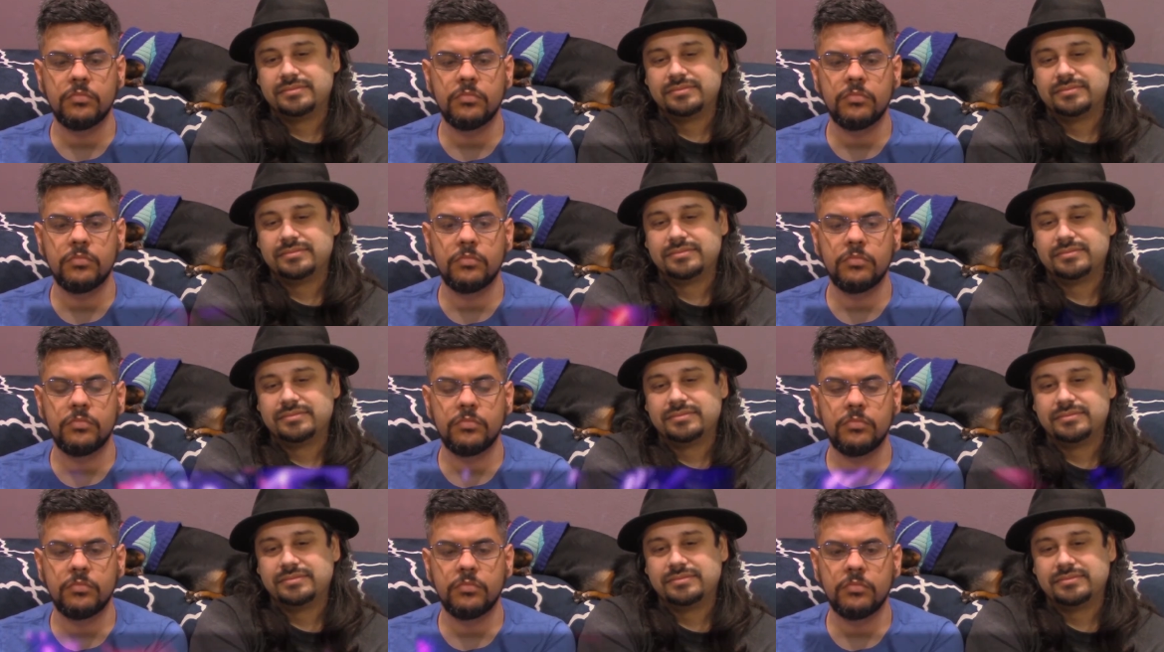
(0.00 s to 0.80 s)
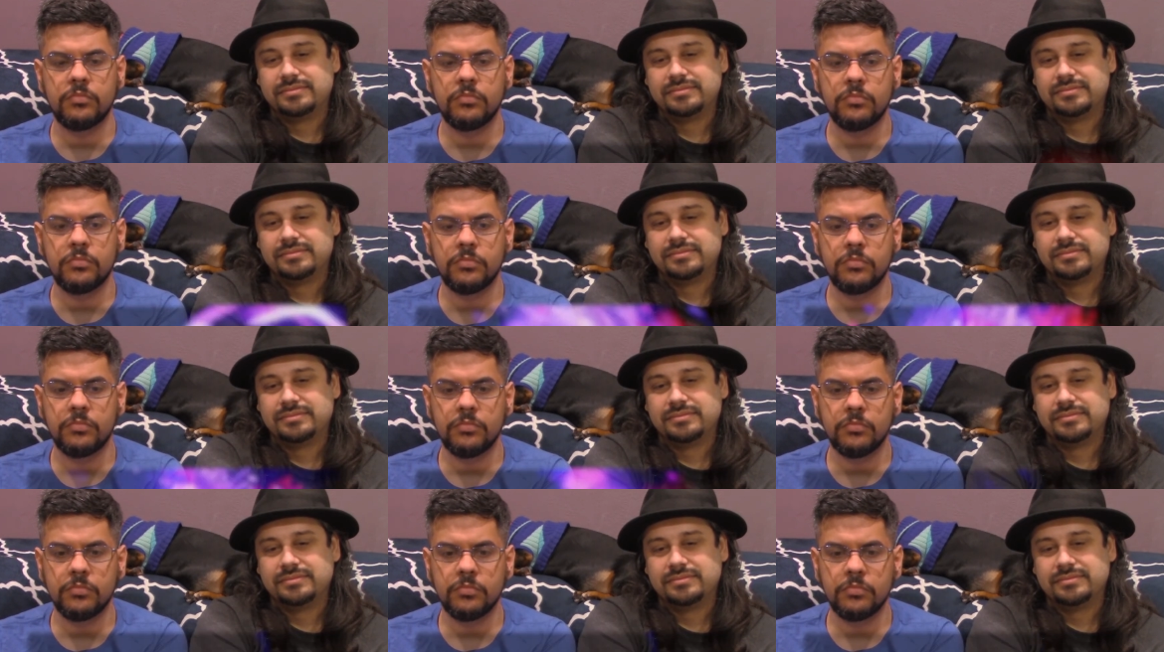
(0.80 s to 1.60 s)

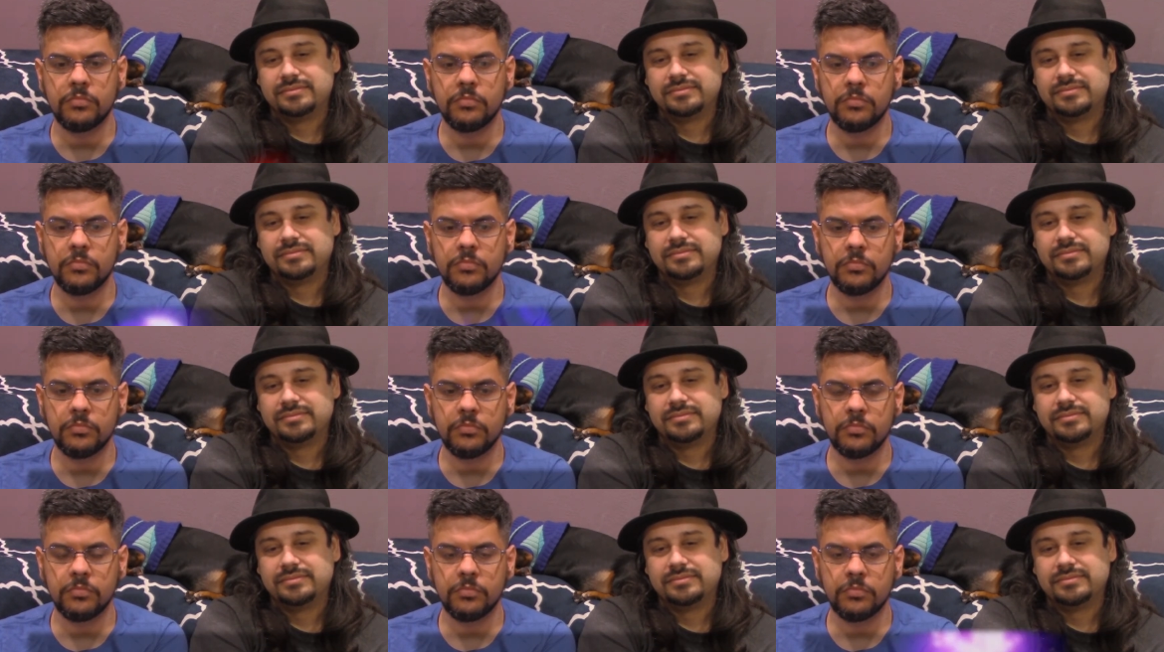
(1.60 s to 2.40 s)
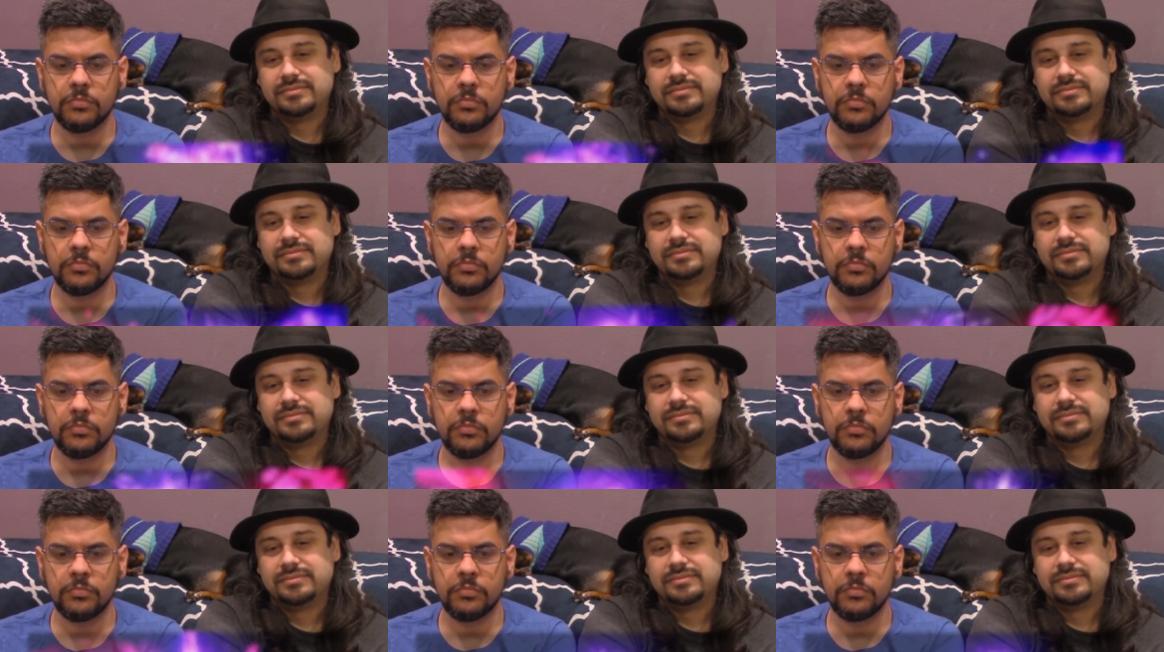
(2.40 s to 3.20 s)

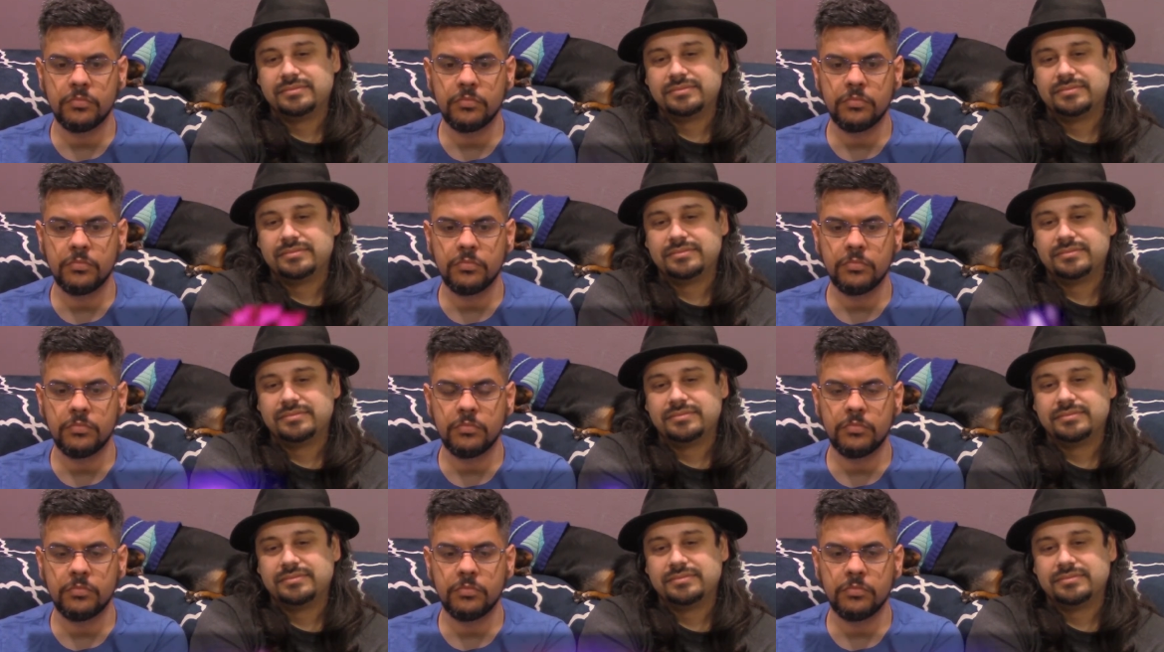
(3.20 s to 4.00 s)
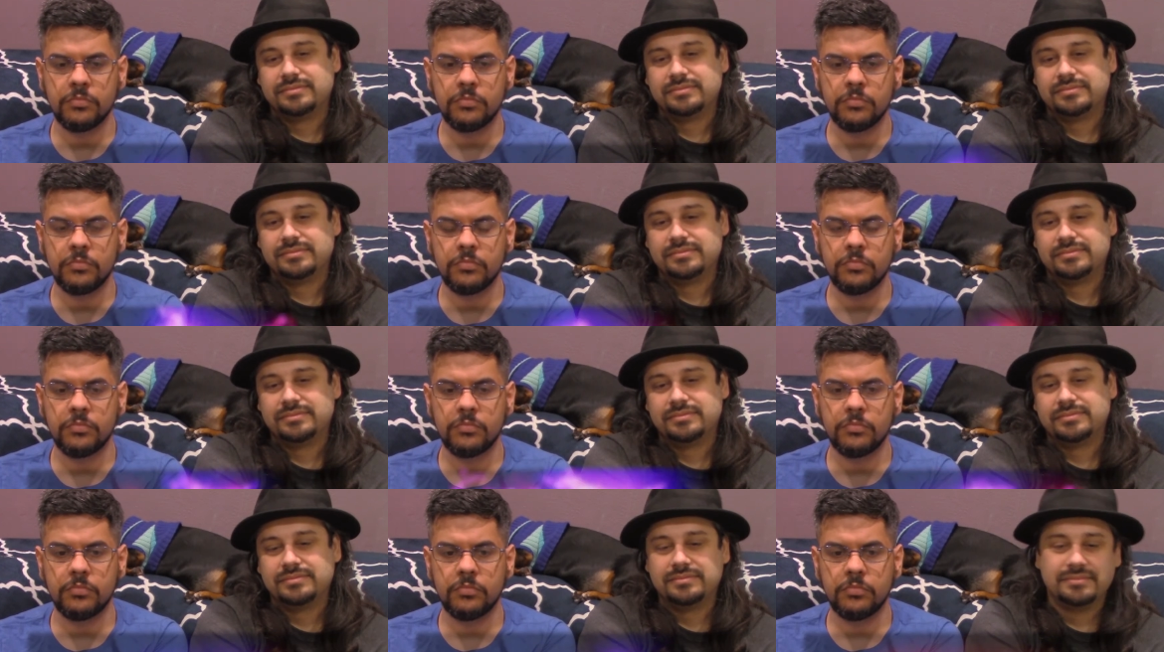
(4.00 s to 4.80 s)

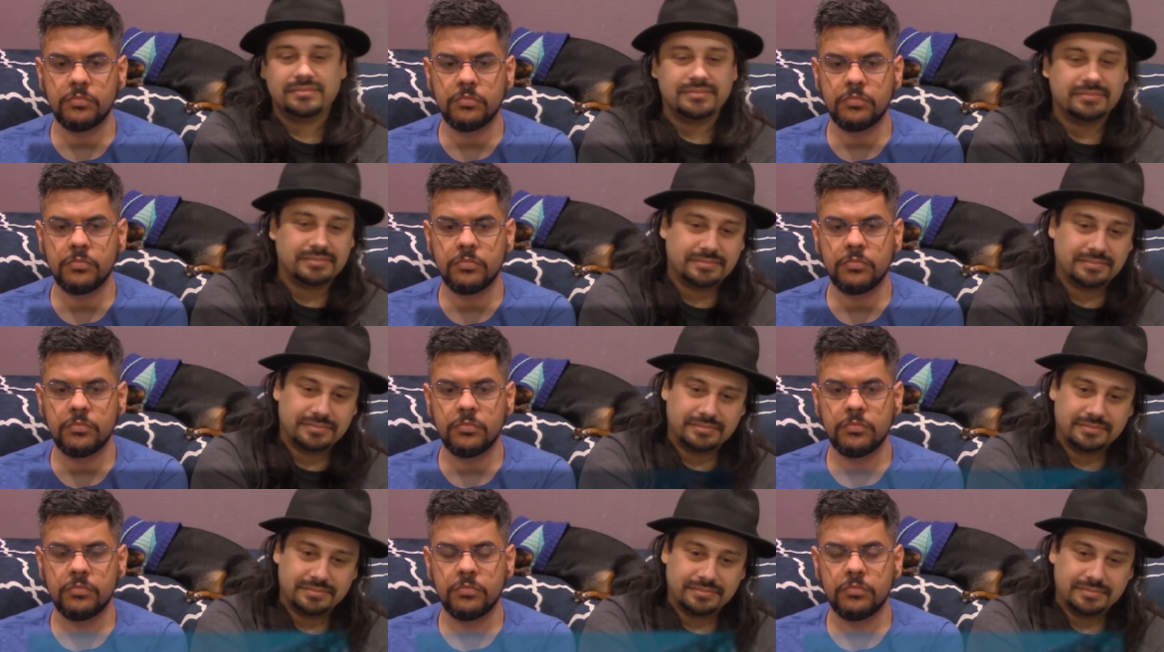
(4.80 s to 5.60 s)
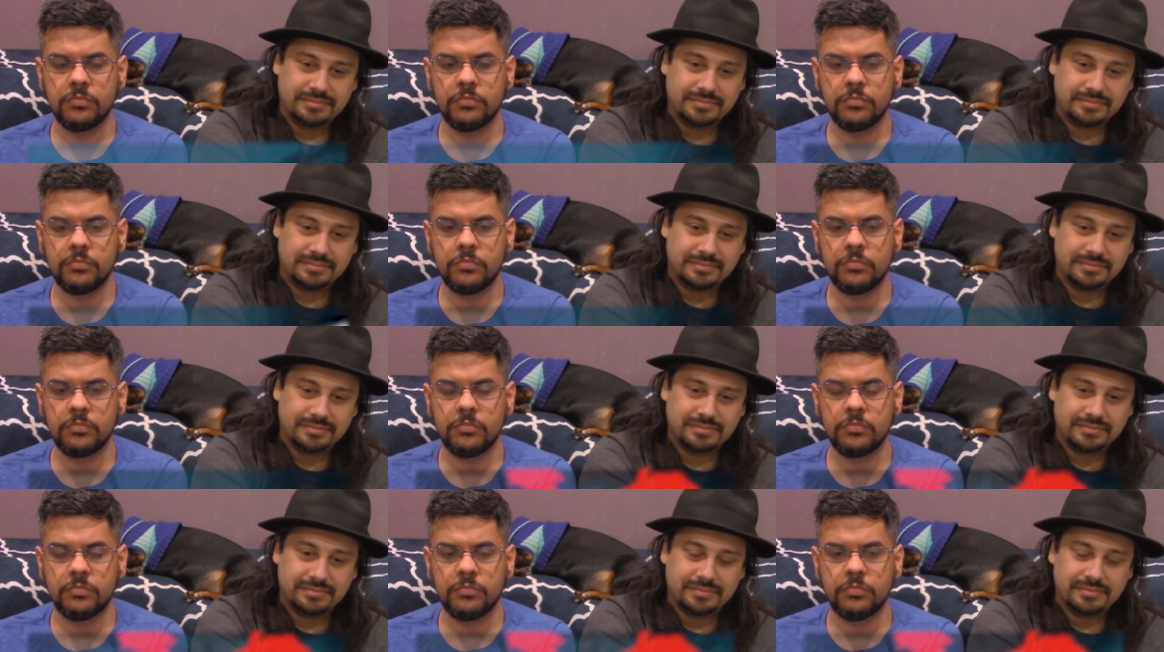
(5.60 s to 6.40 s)

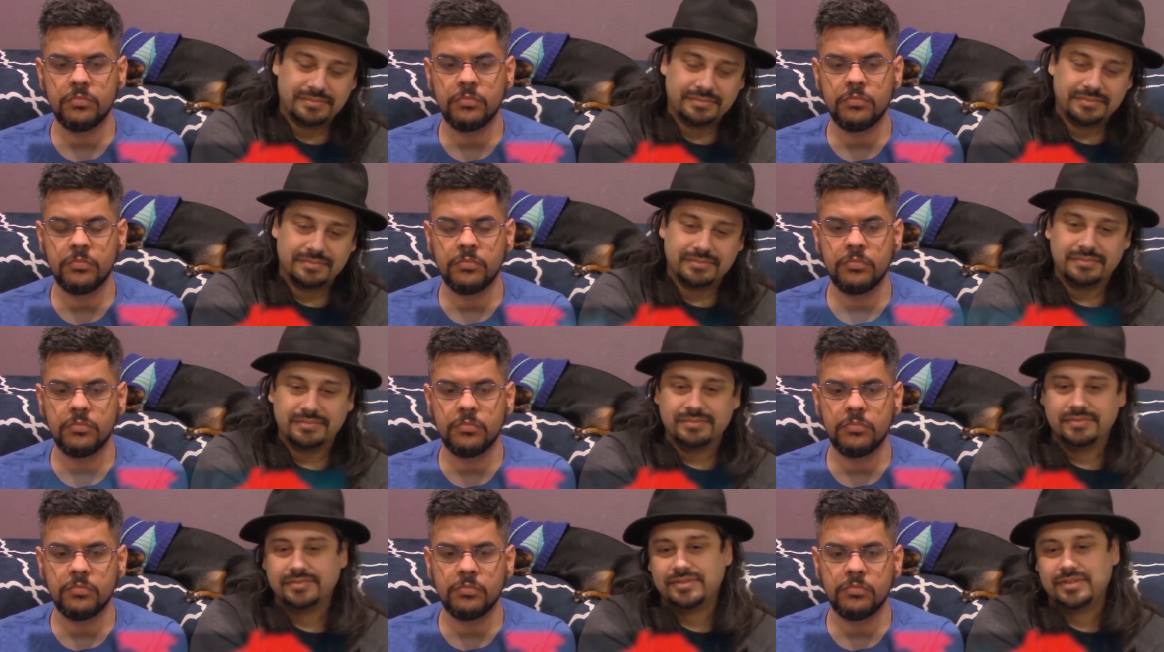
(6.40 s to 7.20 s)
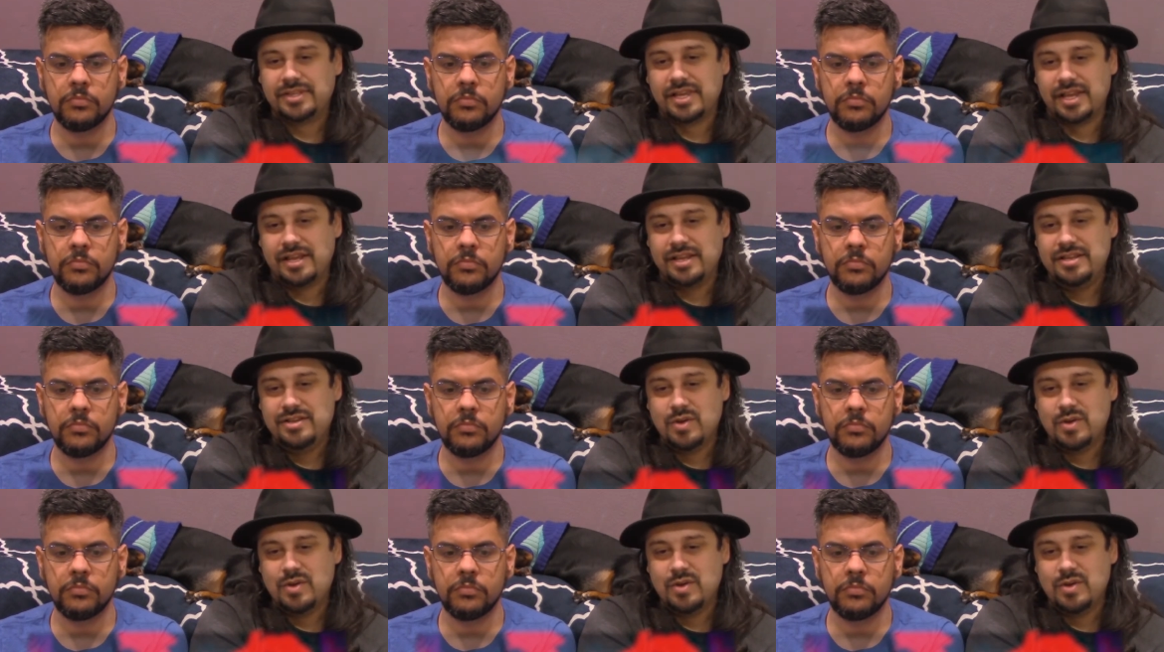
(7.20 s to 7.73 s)
(no one is talking)